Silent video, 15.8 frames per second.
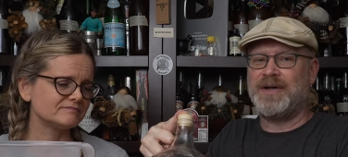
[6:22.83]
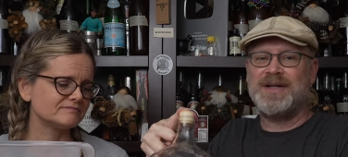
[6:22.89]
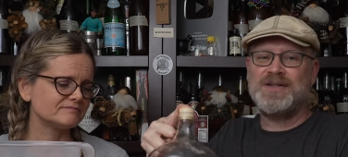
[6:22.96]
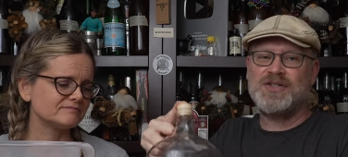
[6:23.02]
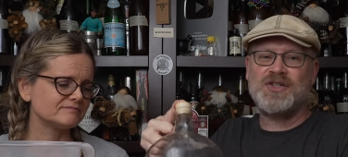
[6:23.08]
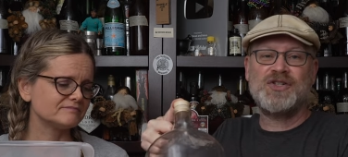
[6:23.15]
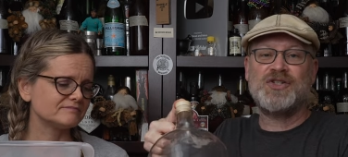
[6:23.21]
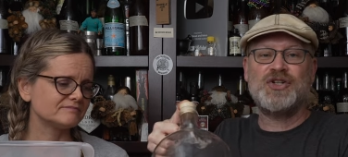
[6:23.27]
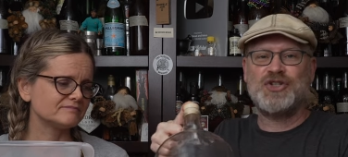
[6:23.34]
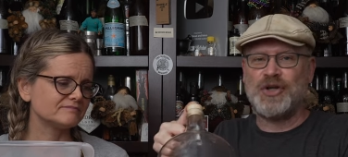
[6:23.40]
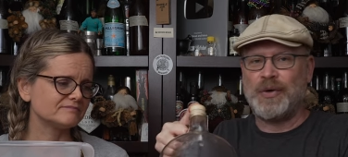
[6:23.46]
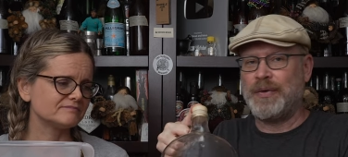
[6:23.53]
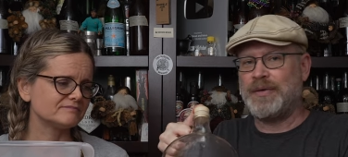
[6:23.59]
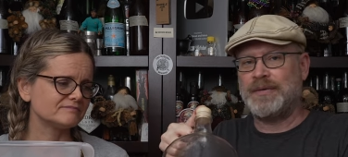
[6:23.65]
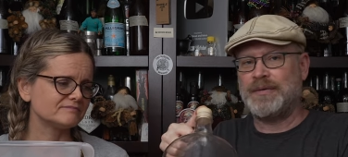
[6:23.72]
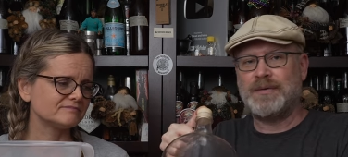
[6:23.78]
Speaker 1: It's just a
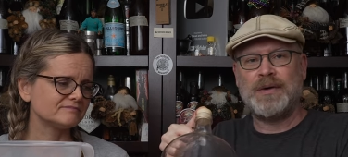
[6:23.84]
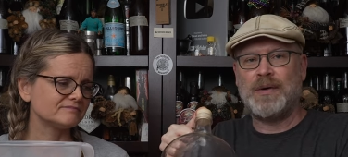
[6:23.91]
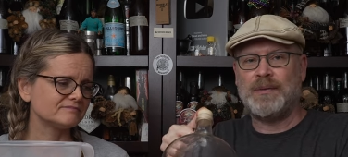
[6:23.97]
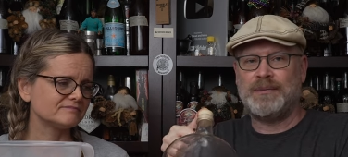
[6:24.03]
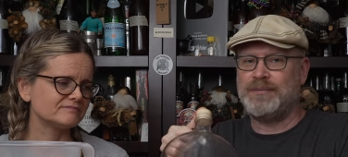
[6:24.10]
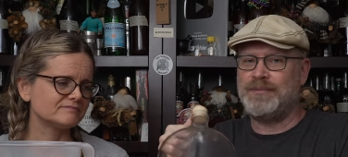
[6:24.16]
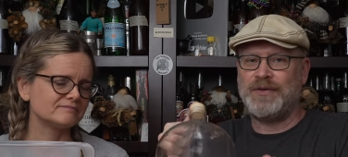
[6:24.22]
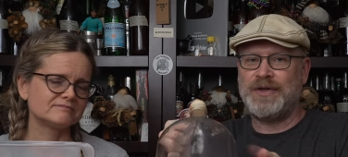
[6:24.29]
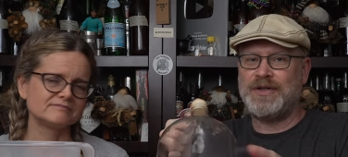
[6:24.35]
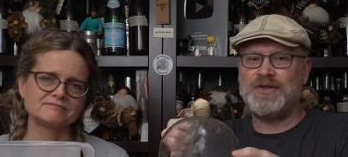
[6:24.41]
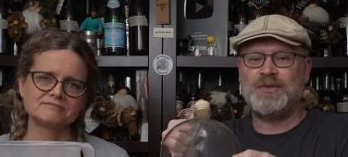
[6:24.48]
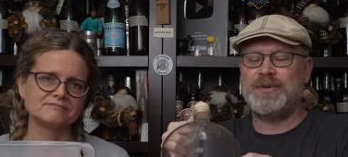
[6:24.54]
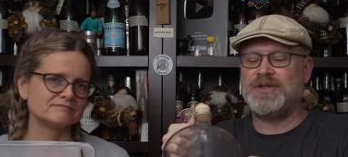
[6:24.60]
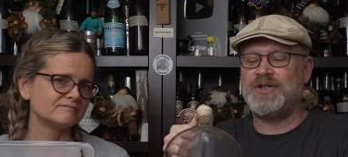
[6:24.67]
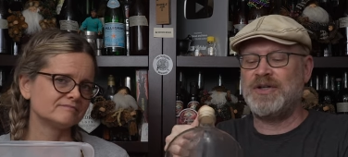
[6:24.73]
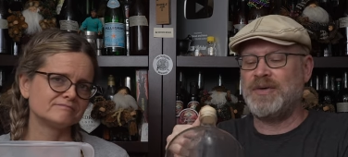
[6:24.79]
joke. Don't read
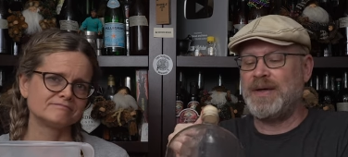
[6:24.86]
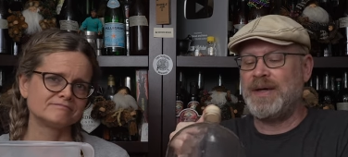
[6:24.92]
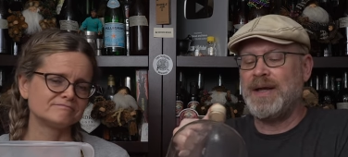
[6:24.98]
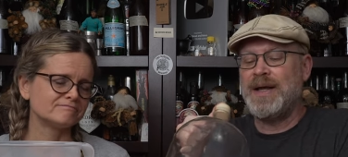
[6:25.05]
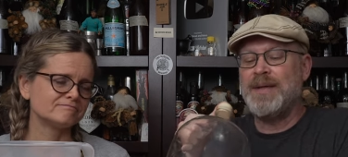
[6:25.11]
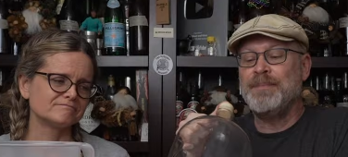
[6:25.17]
too much into it.